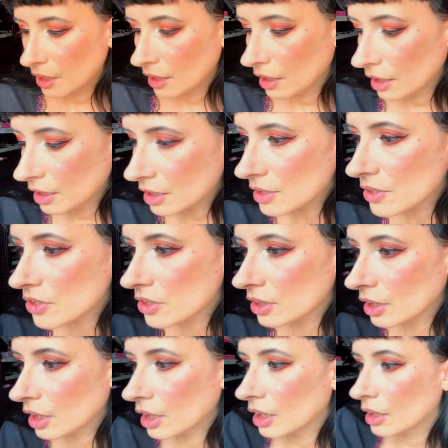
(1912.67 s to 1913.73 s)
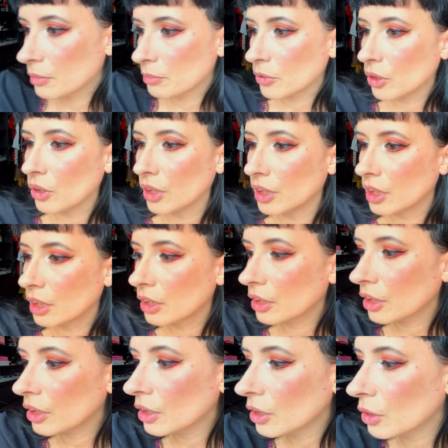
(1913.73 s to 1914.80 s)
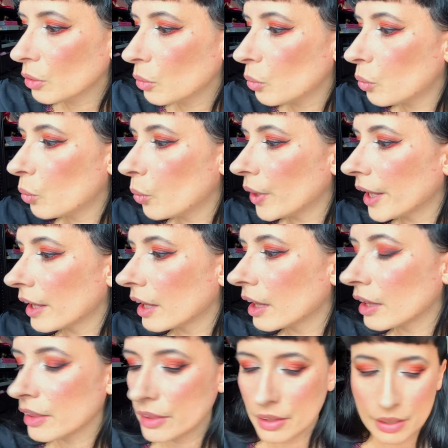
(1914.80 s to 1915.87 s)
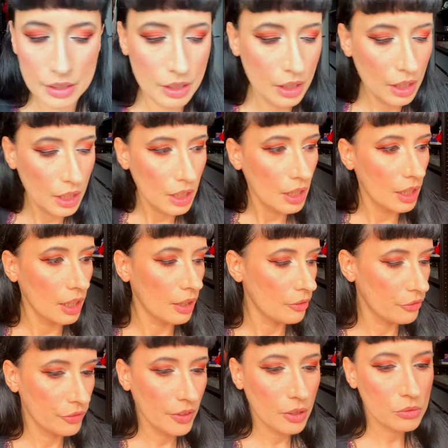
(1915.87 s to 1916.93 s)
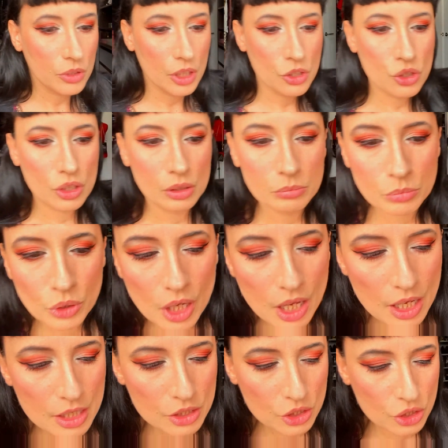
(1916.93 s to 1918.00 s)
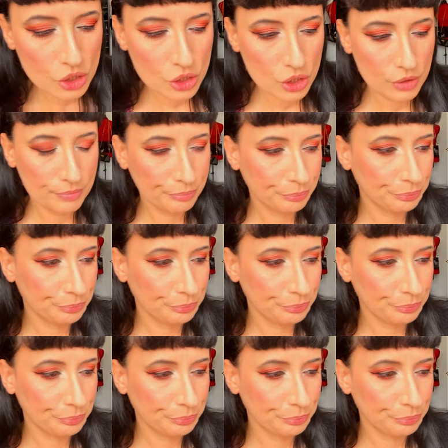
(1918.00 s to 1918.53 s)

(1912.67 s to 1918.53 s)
And I'm gonna go with a foundation brush,